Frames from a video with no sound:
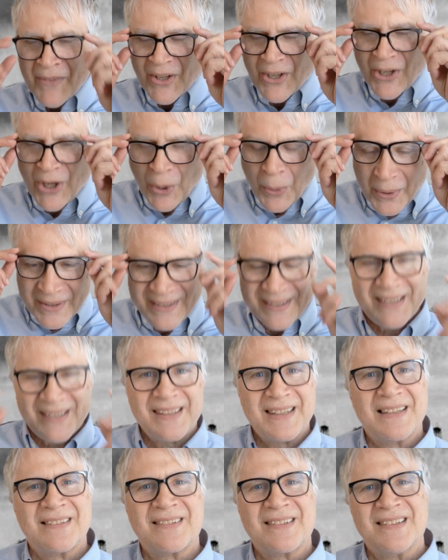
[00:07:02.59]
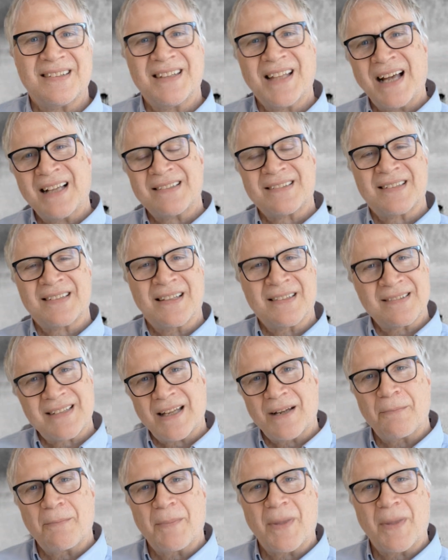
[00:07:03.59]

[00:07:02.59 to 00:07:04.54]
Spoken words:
go into this nonsense that